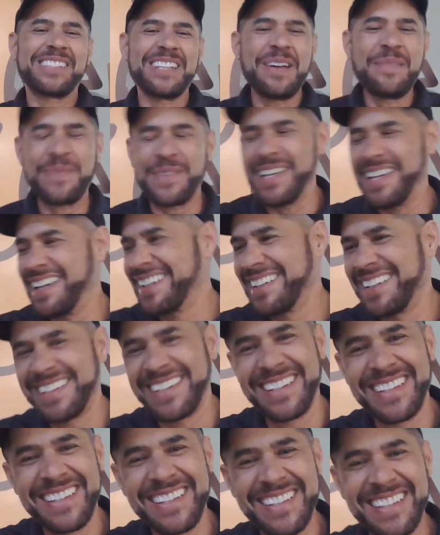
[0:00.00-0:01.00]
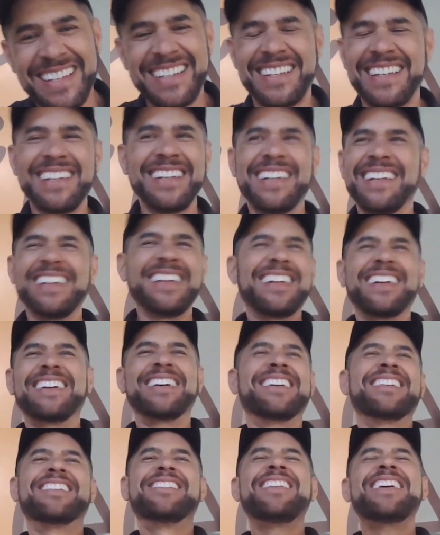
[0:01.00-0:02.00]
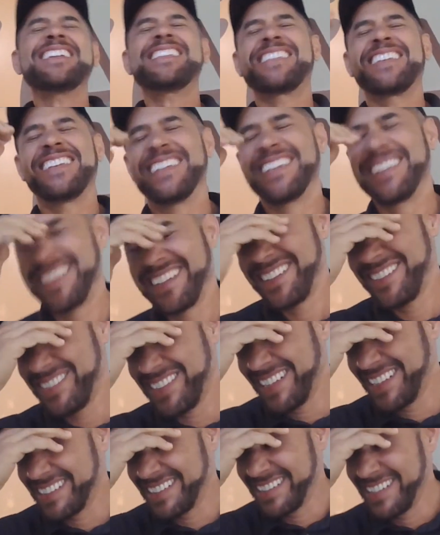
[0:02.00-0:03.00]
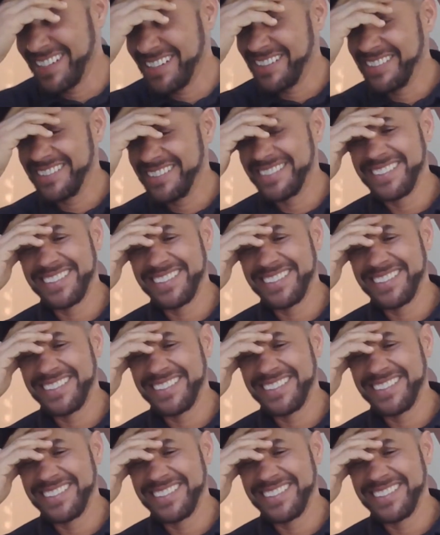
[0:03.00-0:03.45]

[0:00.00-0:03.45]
Something, you know, like, what? I'm like, no.